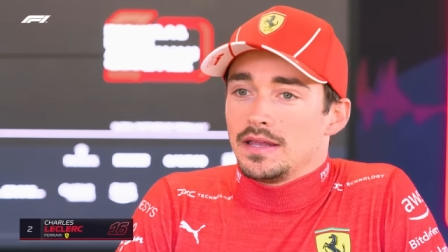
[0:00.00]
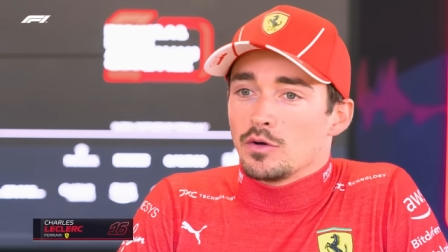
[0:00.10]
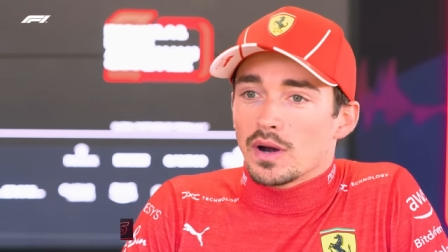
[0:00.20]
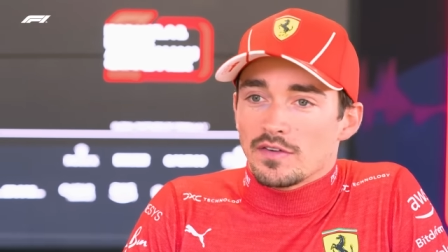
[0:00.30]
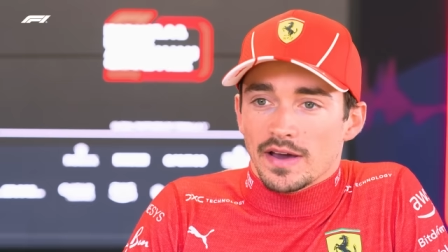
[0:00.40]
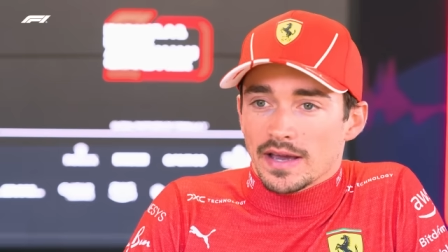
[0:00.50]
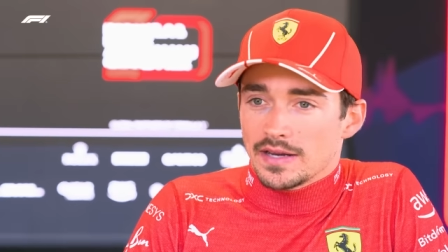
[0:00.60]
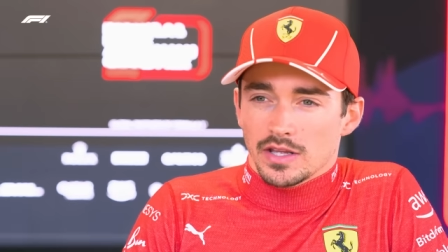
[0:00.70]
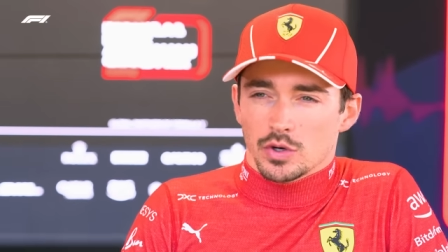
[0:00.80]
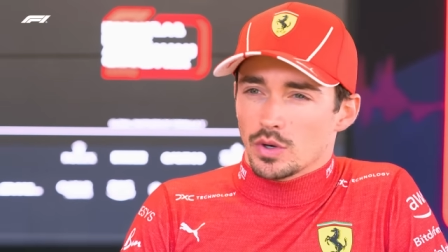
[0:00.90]
In qualifying, I
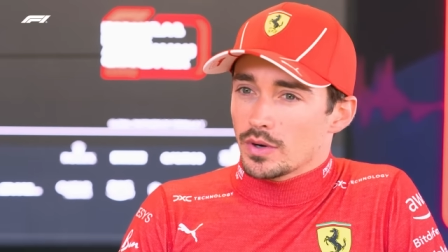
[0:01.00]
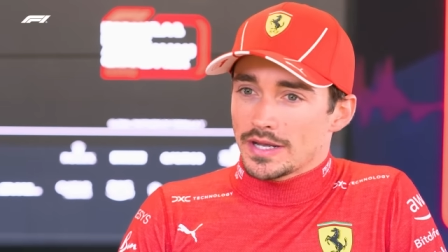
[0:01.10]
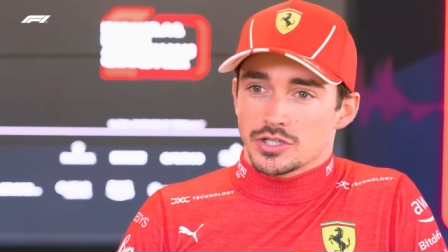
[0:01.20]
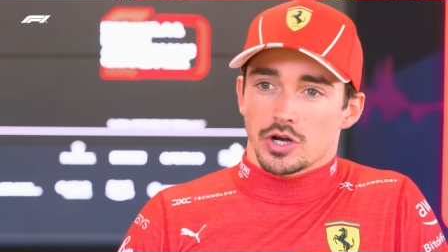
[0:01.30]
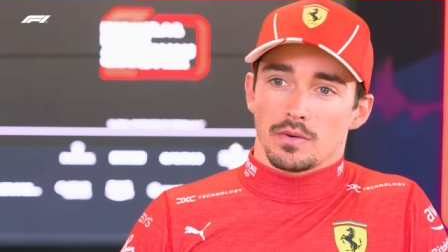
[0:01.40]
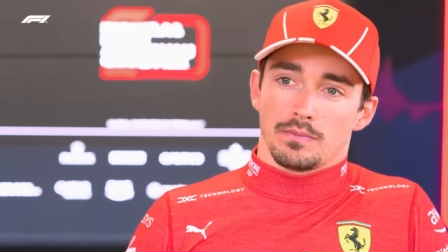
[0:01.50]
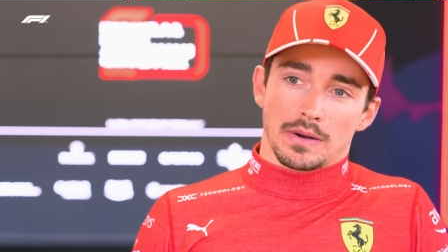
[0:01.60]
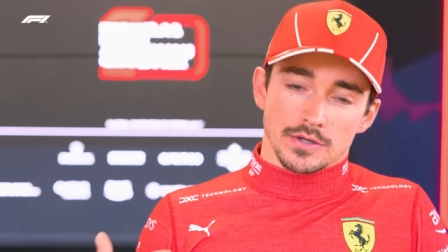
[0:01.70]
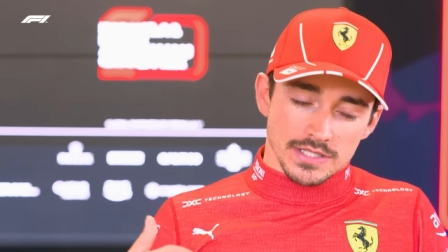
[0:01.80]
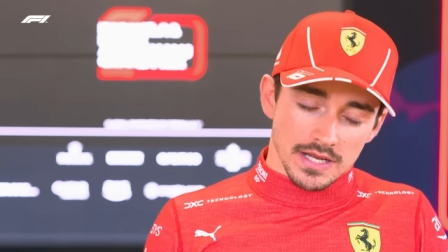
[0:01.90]
didn't do a great job. I
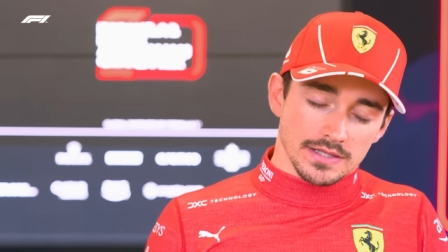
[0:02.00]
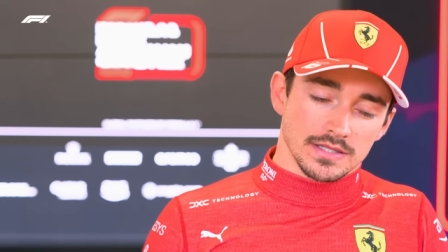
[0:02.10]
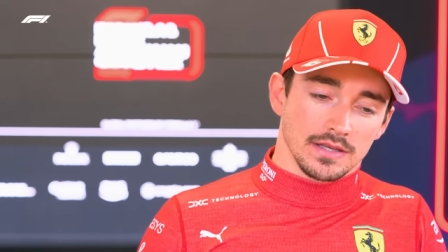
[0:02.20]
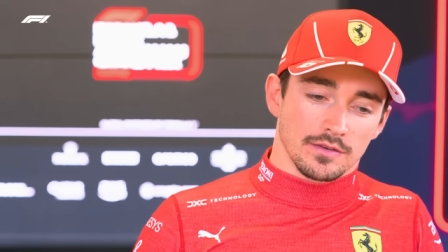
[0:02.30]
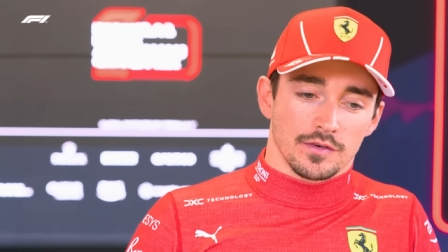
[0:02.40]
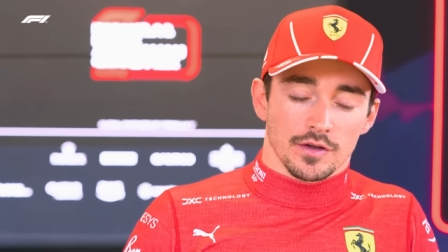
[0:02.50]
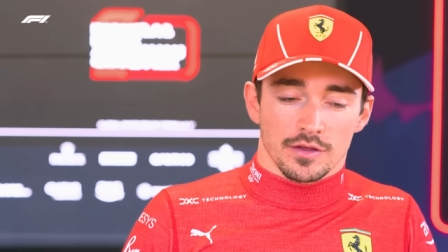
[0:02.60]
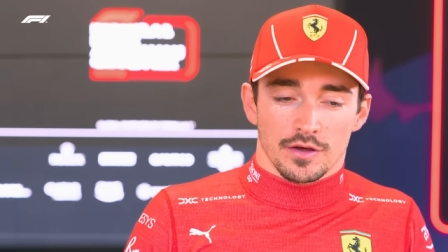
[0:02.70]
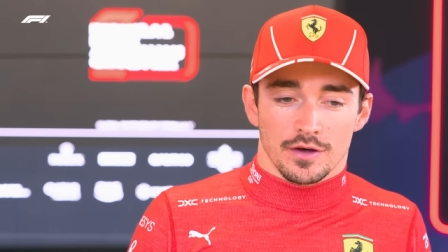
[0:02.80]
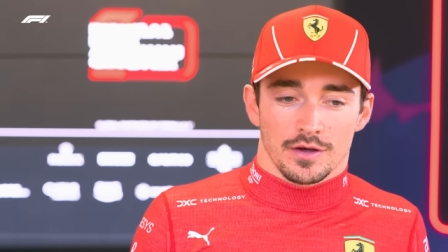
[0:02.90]
was starting
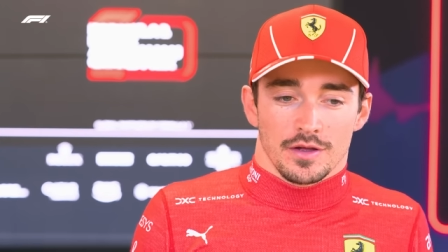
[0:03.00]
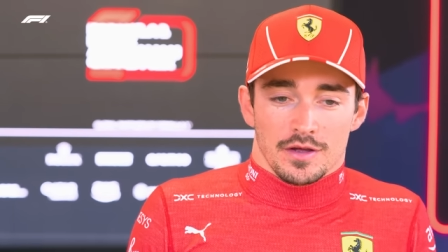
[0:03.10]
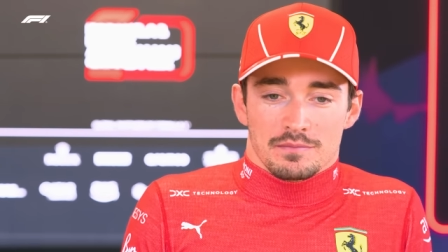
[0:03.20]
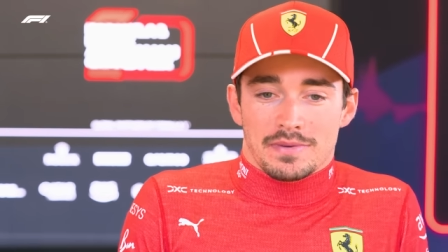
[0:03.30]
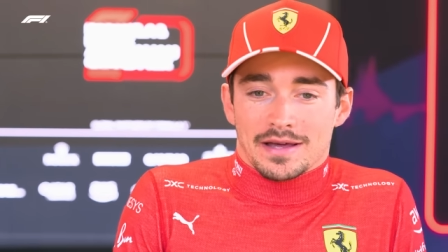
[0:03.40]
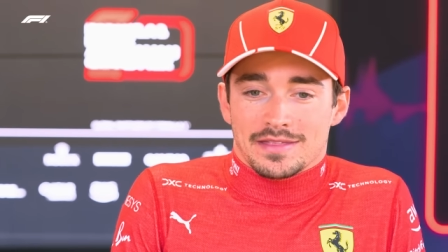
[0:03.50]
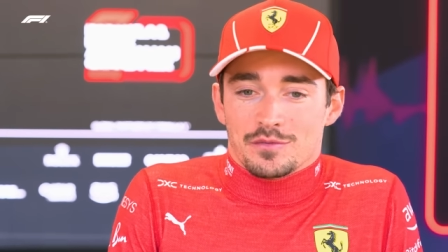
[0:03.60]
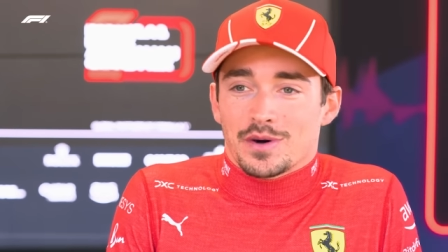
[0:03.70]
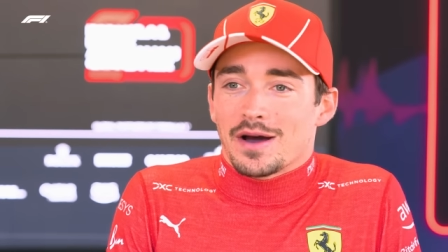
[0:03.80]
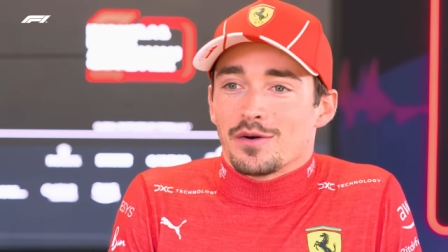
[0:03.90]
further back than
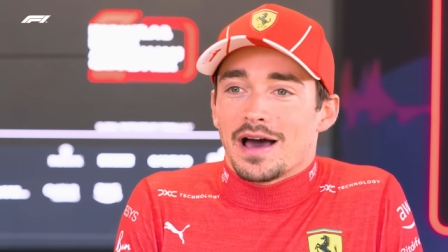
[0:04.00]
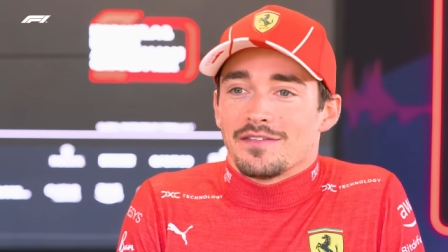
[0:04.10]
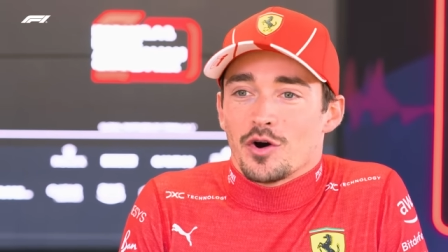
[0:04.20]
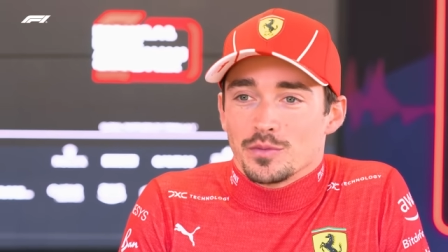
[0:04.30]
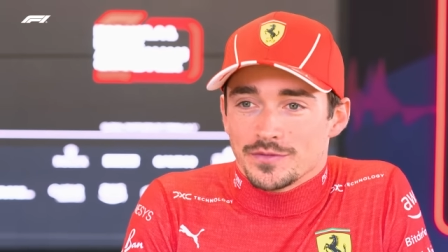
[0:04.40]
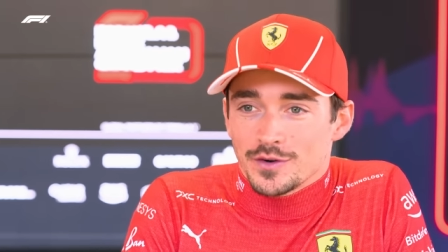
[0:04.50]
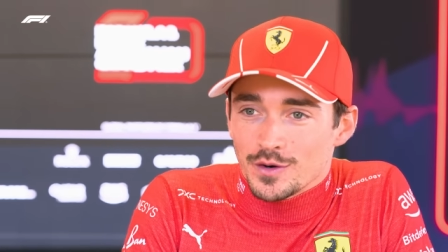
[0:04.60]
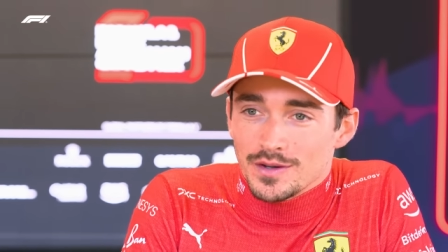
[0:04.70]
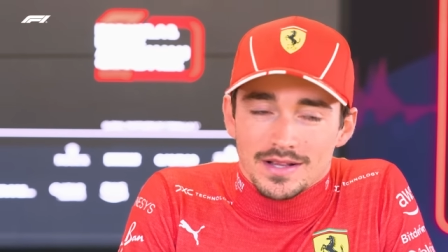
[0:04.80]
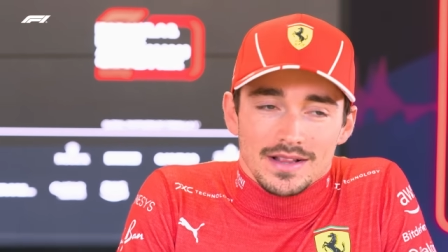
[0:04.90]
what I would have hoped for.